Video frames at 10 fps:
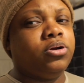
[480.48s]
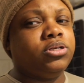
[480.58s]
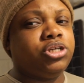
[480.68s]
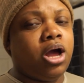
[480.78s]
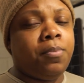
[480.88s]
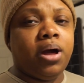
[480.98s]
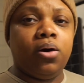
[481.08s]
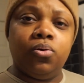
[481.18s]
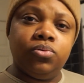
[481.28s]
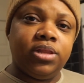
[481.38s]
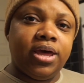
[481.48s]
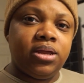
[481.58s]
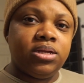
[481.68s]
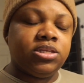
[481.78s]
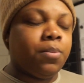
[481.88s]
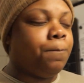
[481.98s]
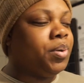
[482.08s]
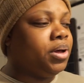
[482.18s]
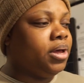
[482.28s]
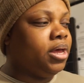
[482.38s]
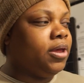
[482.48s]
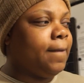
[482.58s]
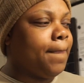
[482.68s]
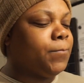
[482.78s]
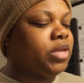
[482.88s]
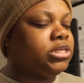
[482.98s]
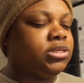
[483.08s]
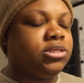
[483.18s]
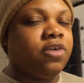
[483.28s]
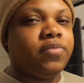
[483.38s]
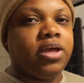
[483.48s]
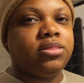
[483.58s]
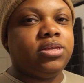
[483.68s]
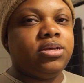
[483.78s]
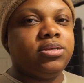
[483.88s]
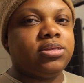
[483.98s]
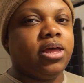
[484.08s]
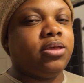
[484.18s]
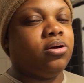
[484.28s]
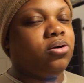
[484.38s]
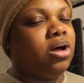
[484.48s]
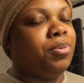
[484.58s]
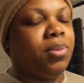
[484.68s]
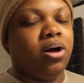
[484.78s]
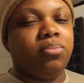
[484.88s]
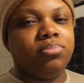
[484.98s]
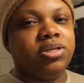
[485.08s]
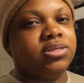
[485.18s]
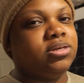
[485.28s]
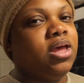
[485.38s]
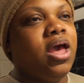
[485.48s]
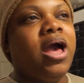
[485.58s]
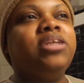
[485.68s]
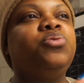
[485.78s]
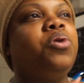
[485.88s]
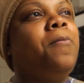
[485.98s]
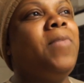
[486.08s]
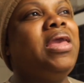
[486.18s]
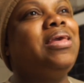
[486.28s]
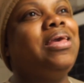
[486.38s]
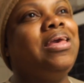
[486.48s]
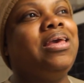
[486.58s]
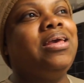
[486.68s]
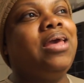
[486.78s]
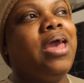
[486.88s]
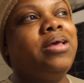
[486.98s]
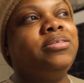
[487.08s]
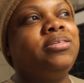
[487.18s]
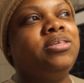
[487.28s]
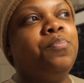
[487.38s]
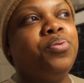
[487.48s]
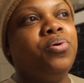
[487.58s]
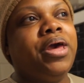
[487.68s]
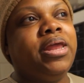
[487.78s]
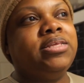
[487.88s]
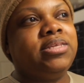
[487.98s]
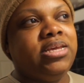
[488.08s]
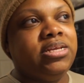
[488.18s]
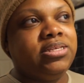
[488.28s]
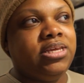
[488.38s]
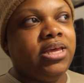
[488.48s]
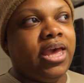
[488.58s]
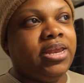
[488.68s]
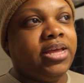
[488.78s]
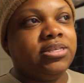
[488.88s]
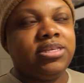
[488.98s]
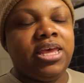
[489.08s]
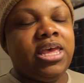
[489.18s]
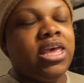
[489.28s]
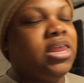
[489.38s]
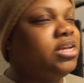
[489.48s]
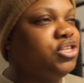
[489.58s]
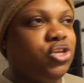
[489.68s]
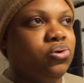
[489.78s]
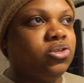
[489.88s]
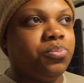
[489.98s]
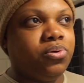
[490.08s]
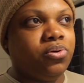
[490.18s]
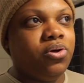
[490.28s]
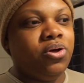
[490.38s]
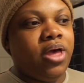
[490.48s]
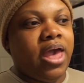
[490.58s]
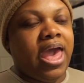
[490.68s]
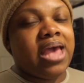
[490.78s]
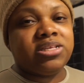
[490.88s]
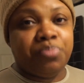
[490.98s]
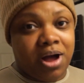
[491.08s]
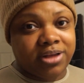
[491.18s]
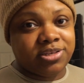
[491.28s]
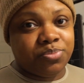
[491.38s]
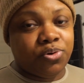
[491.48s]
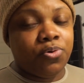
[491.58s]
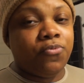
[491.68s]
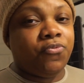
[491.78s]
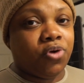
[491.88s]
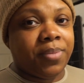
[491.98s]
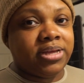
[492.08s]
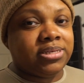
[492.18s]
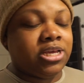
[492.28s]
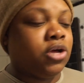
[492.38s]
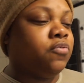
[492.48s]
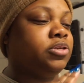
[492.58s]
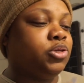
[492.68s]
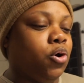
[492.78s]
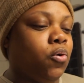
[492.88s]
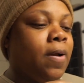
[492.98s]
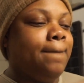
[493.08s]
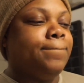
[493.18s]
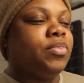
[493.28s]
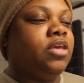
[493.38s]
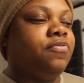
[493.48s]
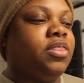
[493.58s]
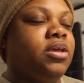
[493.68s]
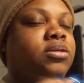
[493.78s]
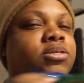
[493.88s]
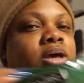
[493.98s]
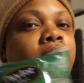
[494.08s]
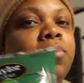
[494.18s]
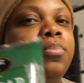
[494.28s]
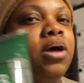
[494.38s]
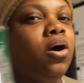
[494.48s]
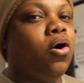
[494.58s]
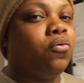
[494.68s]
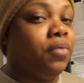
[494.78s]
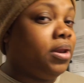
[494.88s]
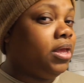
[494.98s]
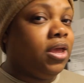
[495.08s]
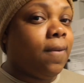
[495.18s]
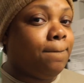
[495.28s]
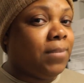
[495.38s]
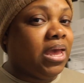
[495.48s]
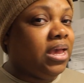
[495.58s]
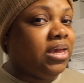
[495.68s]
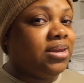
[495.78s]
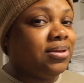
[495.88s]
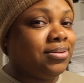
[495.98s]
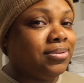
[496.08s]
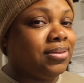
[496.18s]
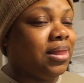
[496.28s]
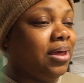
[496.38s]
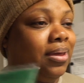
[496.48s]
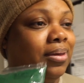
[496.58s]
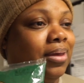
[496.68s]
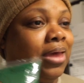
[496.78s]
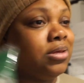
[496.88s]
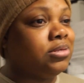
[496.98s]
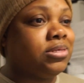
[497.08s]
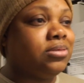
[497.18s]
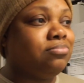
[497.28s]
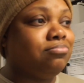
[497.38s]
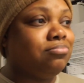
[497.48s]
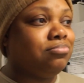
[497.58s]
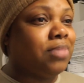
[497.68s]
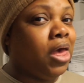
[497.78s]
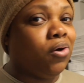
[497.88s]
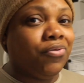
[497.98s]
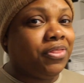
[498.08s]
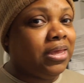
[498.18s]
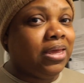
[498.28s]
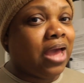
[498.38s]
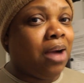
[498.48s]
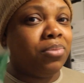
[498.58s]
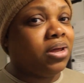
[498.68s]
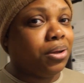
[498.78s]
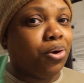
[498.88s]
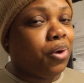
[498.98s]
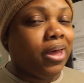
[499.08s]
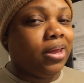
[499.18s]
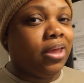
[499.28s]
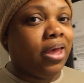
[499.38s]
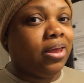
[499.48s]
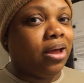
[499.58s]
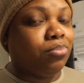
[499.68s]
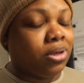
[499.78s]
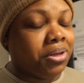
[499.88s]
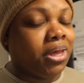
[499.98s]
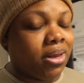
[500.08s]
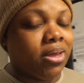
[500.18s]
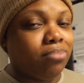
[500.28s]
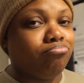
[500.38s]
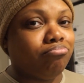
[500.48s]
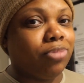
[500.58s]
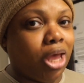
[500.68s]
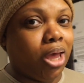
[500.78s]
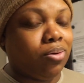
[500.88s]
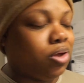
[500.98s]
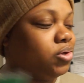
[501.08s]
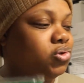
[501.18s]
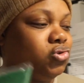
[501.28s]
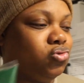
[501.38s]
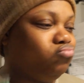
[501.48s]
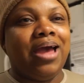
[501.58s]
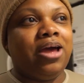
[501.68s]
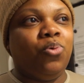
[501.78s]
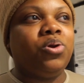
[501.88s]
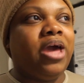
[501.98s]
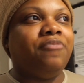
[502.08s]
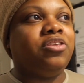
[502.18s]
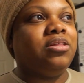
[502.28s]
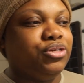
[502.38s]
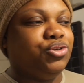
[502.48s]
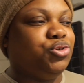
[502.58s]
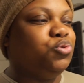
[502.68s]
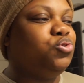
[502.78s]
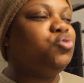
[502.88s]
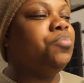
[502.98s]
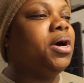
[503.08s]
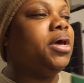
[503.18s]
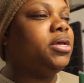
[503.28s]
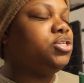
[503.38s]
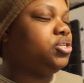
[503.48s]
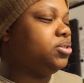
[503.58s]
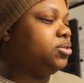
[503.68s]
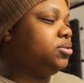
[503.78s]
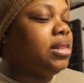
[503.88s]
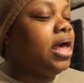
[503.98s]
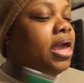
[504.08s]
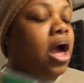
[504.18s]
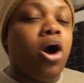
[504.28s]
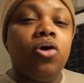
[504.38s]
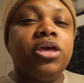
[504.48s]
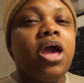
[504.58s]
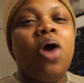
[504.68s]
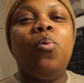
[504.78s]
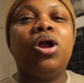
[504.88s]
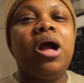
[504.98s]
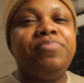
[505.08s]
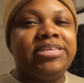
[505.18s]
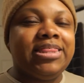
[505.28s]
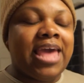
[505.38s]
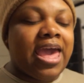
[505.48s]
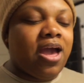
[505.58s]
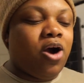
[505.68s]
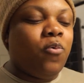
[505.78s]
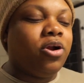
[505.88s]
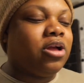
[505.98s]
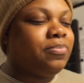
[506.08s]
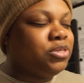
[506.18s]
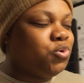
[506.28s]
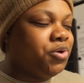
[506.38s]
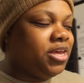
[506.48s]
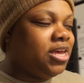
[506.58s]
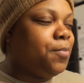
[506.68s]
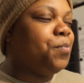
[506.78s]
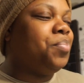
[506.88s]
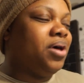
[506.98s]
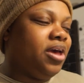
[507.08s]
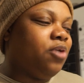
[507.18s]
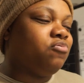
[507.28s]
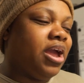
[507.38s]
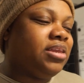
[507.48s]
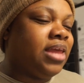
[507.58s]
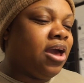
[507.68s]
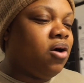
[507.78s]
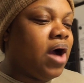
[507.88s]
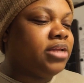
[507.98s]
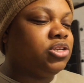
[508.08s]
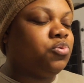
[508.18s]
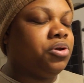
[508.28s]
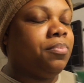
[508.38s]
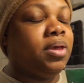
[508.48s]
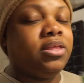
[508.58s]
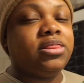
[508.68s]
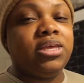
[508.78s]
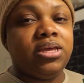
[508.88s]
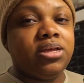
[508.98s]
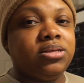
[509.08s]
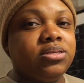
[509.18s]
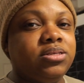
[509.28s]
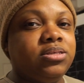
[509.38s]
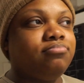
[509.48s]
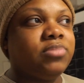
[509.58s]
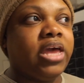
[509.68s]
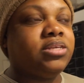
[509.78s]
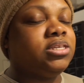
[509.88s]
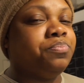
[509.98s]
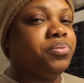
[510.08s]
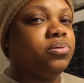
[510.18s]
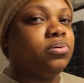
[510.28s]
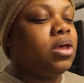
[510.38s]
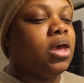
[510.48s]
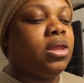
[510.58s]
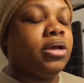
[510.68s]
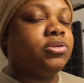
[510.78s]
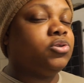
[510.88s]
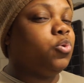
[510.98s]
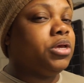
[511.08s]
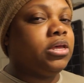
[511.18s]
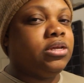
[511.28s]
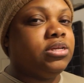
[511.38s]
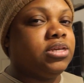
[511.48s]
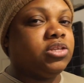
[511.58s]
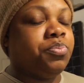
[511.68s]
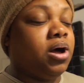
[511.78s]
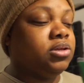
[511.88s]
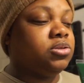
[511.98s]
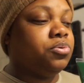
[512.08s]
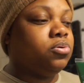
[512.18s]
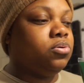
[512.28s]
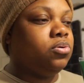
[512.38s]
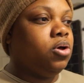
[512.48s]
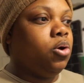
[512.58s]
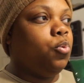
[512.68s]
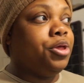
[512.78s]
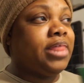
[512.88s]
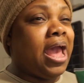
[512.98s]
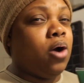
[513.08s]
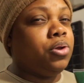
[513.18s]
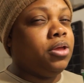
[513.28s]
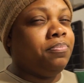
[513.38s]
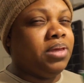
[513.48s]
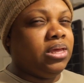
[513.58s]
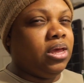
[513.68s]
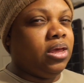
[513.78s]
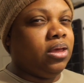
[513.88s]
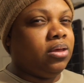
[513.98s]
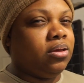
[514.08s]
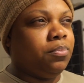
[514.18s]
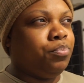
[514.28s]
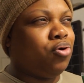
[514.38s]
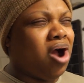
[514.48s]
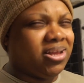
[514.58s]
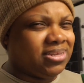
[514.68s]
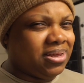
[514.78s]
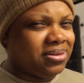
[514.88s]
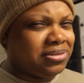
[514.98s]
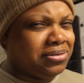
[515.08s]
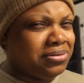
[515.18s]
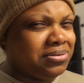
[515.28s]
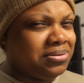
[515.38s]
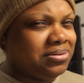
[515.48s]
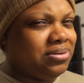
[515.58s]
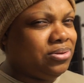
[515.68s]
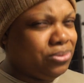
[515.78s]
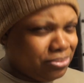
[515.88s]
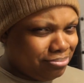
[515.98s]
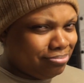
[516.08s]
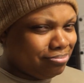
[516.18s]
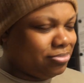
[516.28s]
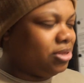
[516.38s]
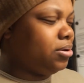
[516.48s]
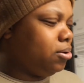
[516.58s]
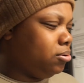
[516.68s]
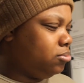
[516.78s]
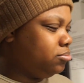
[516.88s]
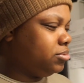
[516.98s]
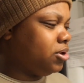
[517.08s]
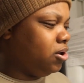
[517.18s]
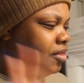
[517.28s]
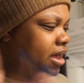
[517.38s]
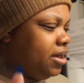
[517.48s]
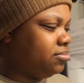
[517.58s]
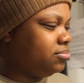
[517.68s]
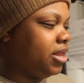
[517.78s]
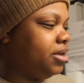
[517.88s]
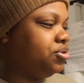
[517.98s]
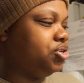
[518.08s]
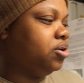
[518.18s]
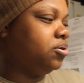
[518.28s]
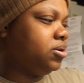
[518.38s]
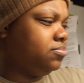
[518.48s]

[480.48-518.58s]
to chop my own lettuce, but stuff like this, like, y'all, I'm a mom. Listen, I just want to make it as simple and as easy and as inexcusable as possible for myself. So if things come already made, like, and it's healthy, I'm gonna go ahead and I'm gonna get it, okay? Because I don't want to have to like do too much. Like, I'll work up to it, but right now I just want to make things as simple and as quick and easy as possible without it being processed, you know, all that like junk